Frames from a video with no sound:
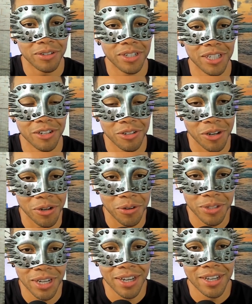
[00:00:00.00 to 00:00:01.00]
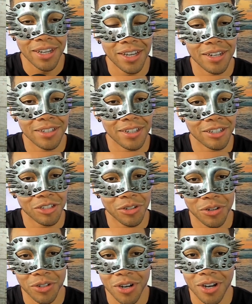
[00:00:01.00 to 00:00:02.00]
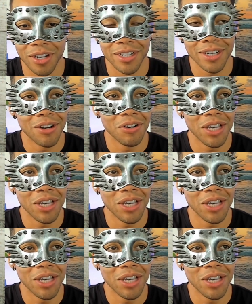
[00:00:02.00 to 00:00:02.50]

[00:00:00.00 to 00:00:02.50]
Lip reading: owning your nose. It is such a turn on.